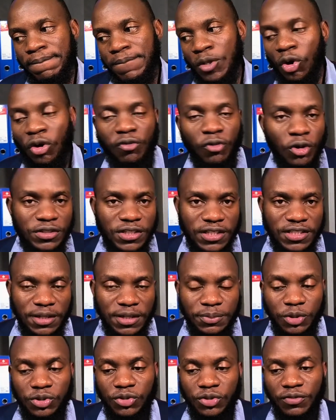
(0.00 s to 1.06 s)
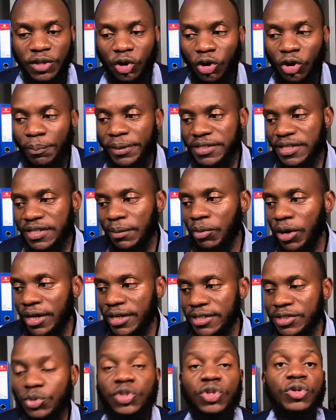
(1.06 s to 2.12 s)
Of course, exceptions of the complex
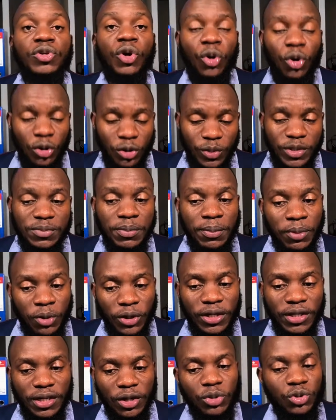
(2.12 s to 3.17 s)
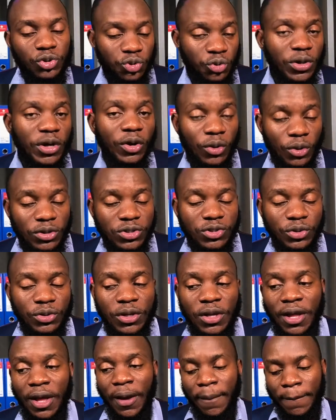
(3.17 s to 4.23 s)
carbohydrates, which will always be broken down to sugar also.
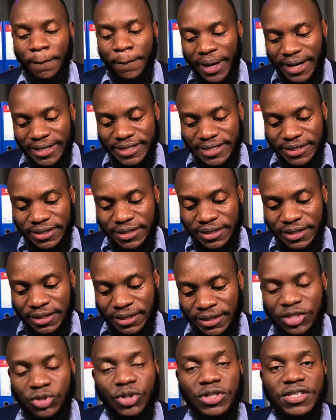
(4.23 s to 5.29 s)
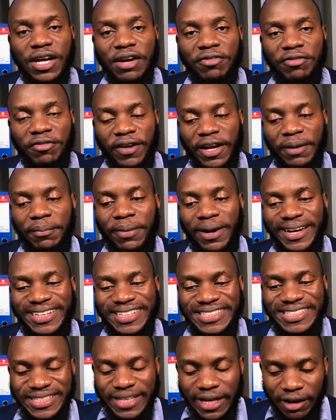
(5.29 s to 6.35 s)
But these ones have fiber and
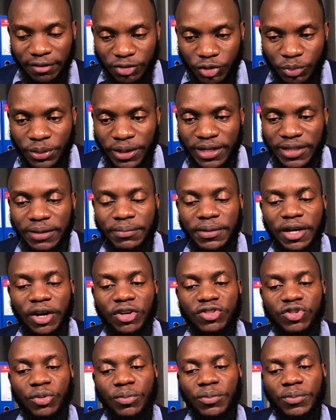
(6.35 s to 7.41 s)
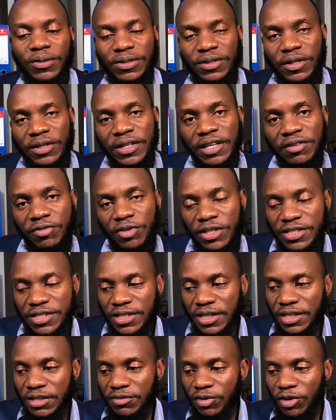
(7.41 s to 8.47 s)
it's tough to break them down, so they'll give you a
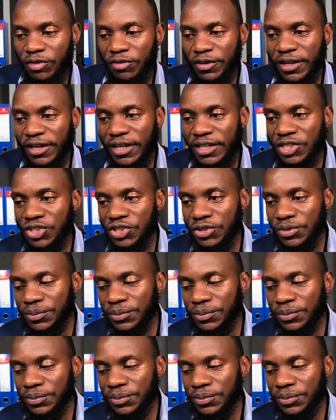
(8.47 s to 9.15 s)
steady flow of energy.